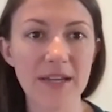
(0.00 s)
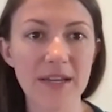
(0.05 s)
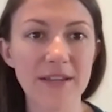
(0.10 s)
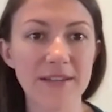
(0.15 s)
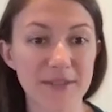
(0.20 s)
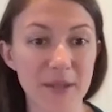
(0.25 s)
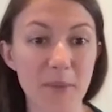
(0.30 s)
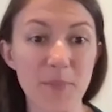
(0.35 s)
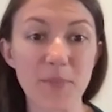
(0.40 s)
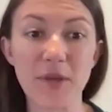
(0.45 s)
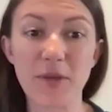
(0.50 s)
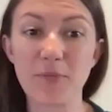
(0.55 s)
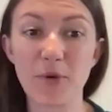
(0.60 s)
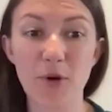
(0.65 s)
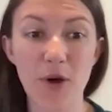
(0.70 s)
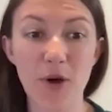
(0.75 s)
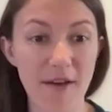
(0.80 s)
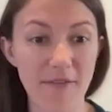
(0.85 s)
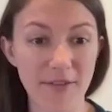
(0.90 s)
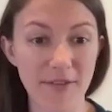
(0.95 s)
Some
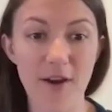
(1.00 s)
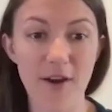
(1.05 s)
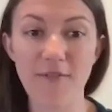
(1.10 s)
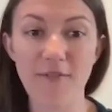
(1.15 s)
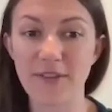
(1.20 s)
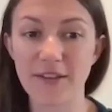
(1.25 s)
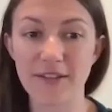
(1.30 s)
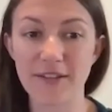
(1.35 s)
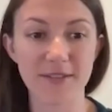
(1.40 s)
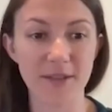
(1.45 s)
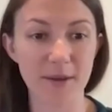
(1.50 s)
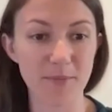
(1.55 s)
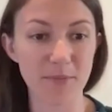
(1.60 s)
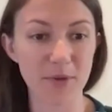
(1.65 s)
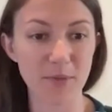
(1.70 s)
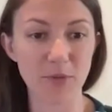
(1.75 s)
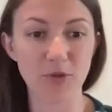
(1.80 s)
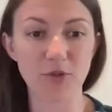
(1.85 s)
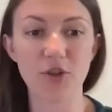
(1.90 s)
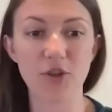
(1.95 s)
people have an office, some
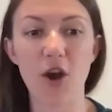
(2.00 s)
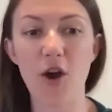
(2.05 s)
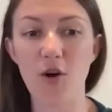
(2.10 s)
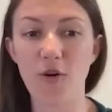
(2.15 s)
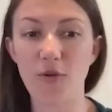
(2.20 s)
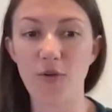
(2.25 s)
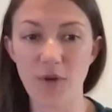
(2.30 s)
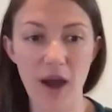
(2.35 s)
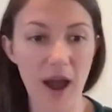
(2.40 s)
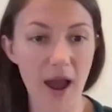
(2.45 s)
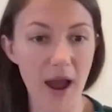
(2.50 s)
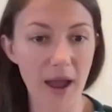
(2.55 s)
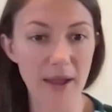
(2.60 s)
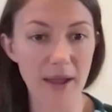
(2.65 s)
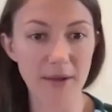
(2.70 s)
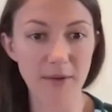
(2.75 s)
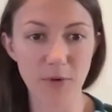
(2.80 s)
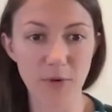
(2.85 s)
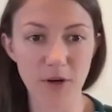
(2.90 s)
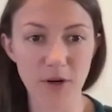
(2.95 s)
people don't.
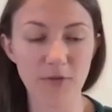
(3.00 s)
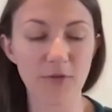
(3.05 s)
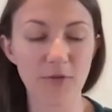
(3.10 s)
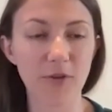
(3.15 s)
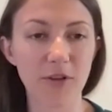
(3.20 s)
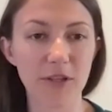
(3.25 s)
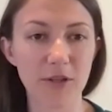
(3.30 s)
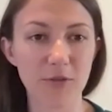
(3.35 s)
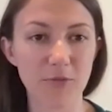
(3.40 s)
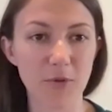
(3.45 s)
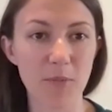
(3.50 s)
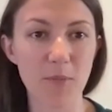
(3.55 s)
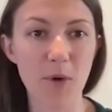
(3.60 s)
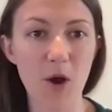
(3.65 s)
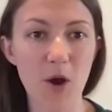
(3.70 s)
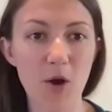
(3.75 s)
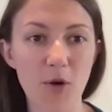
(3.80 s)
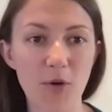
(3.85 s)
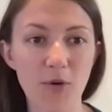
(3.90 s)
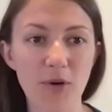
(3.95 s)
I work fully
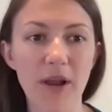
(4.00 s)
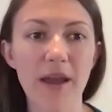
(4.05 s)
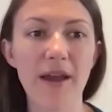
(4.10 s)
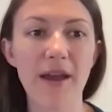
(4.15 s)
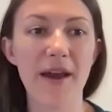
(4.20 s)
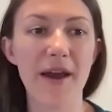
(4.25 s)
remote.